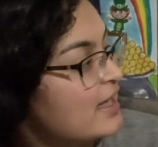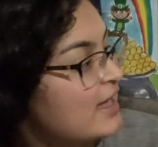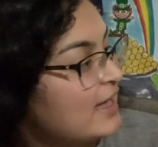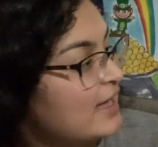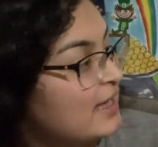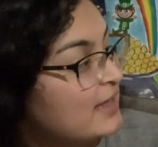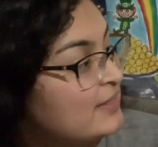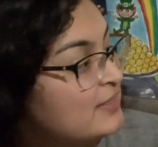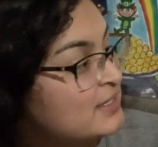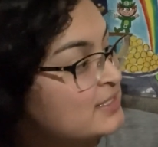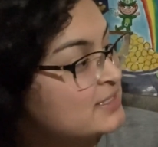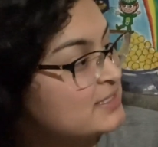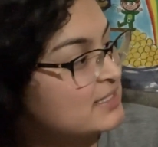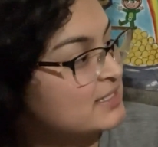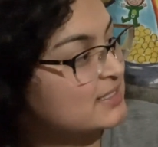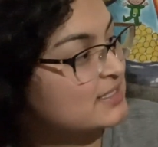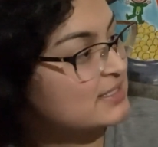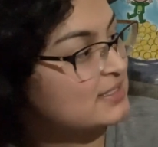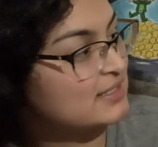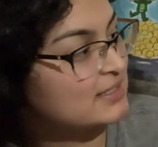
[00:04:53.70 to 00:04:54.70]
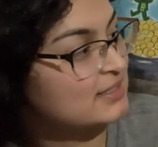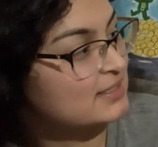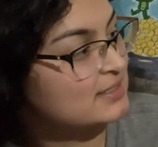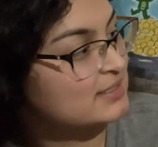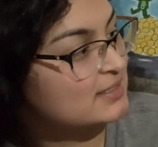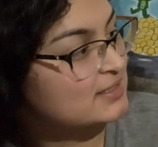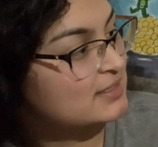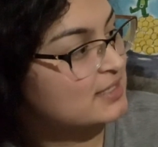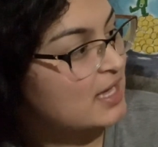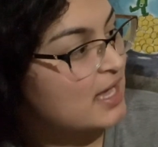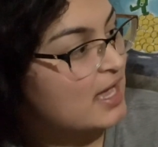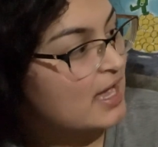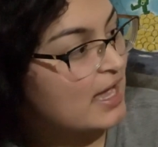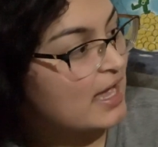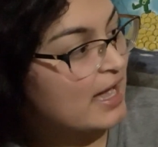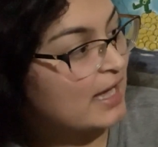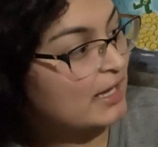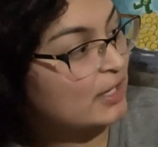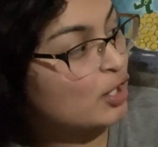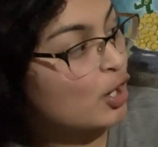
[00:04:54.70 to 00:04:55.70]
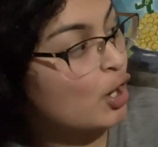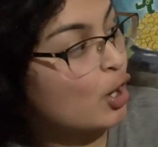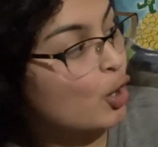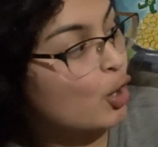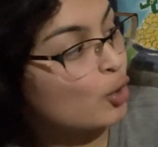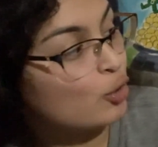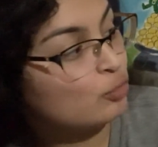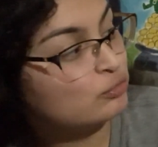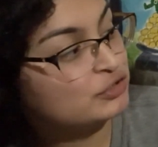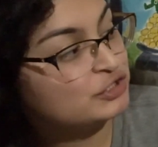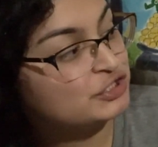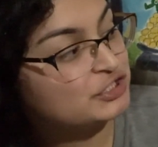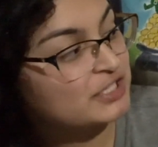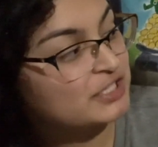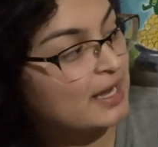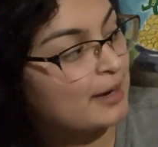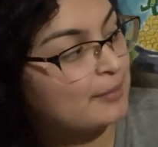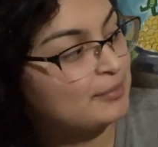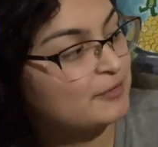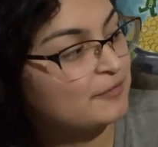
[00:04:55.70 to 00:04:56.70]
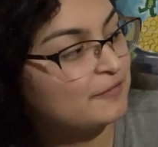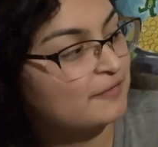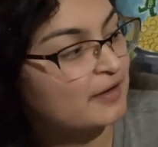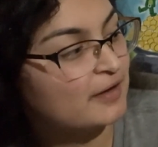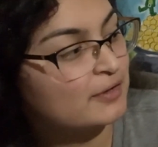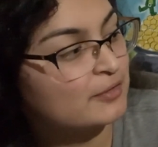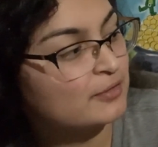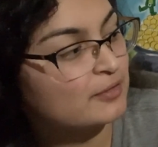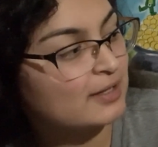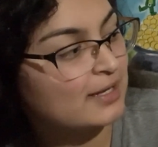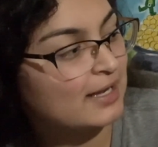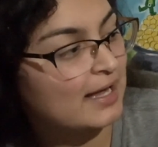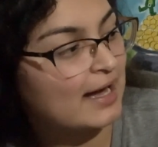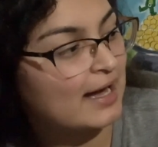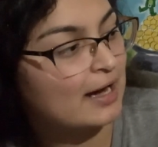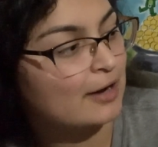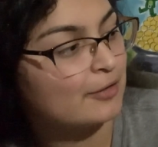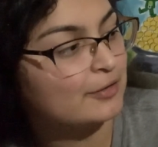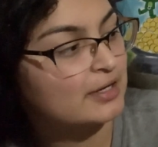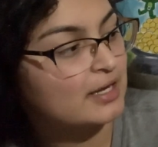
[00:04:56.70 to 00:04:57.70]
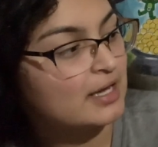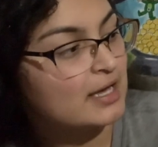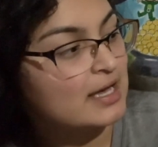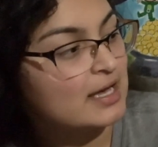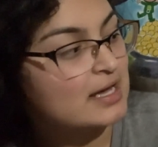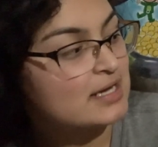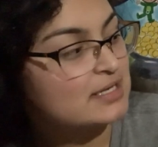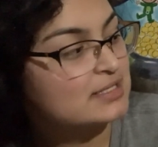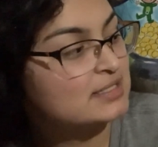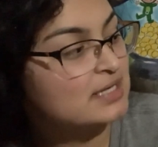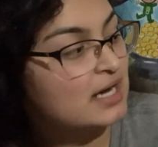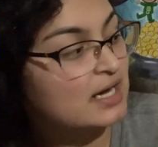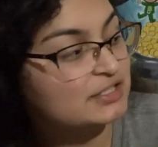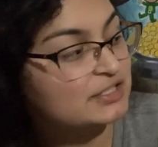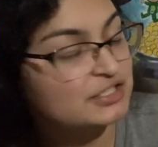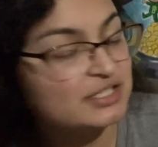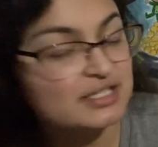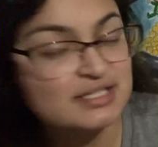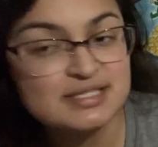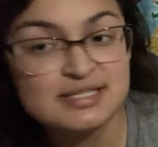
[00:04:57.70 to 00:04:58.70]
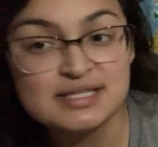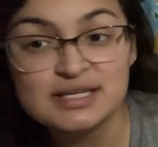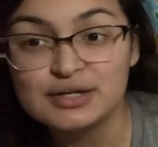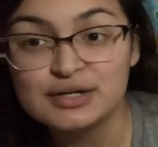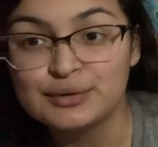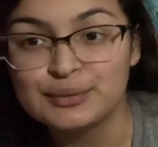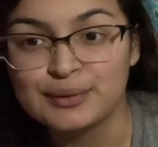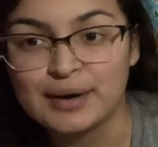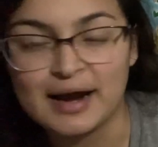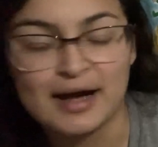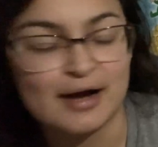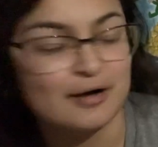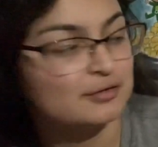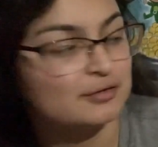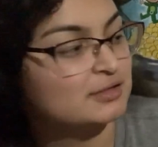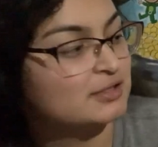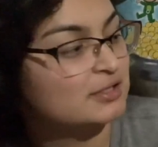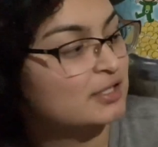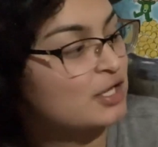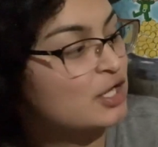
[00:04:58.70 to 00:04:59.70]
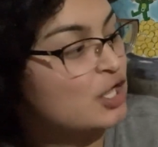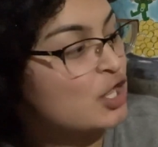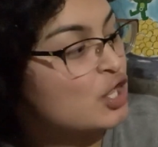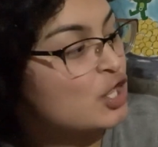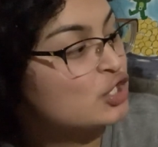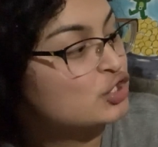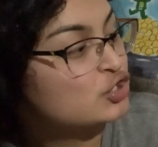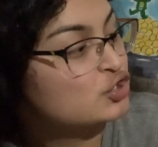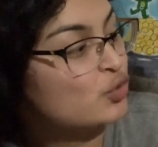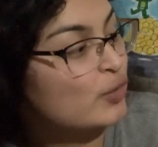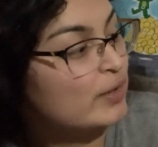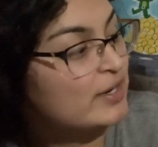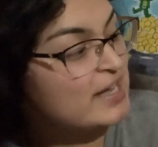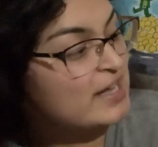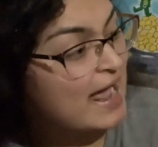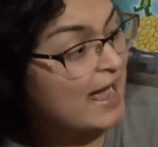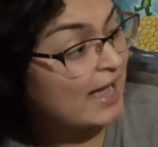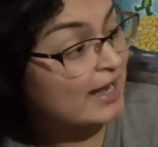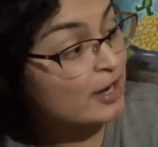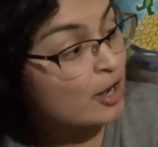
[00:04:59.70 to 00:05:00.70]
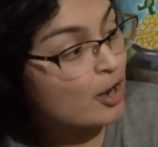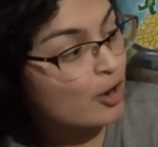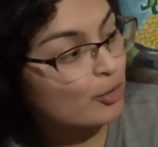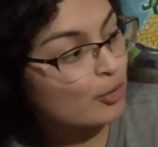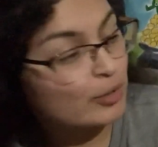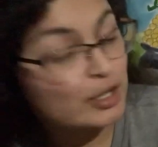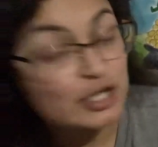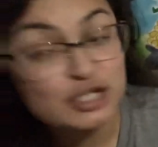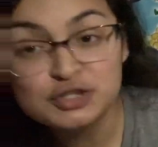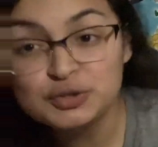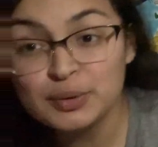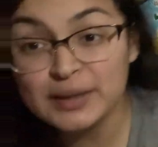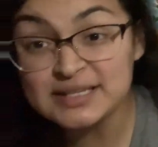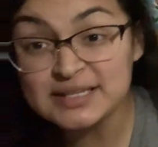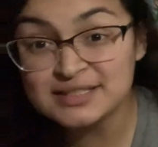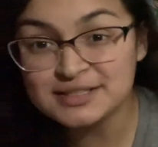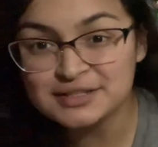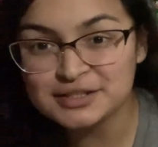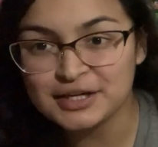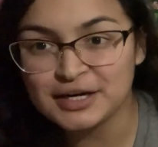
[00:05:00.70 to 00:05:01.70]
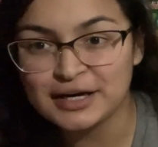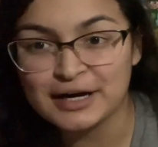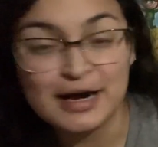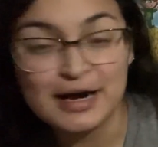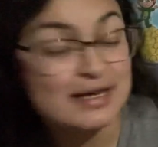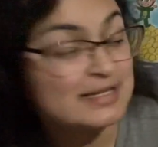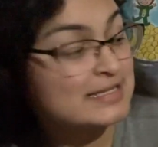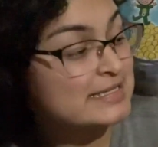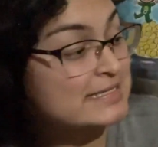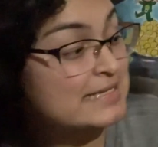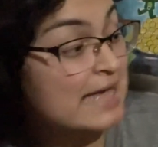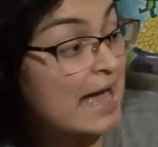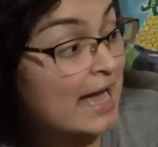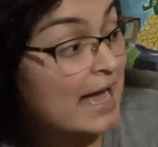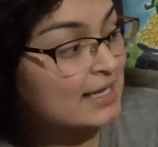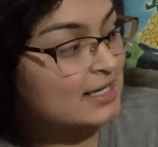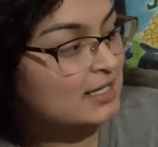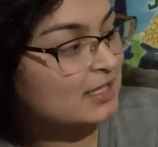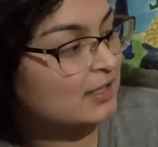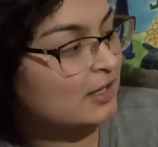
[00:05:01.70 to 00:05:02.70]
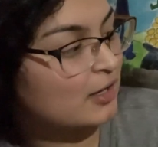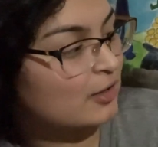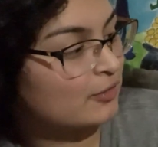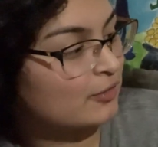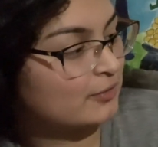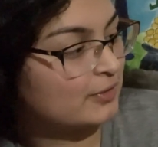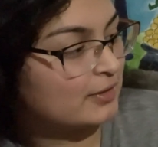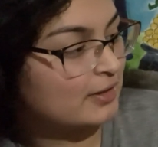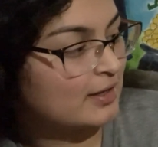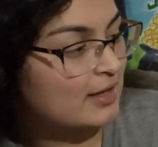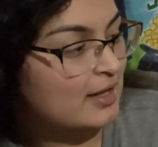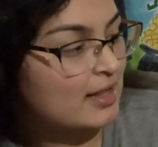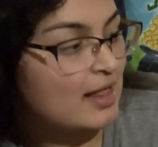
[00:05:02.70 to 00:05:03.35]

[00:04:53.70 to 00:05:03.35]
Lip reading: In the distance, a cone-shaped funnel cloud touches the ground. tornado, twister, cyclone.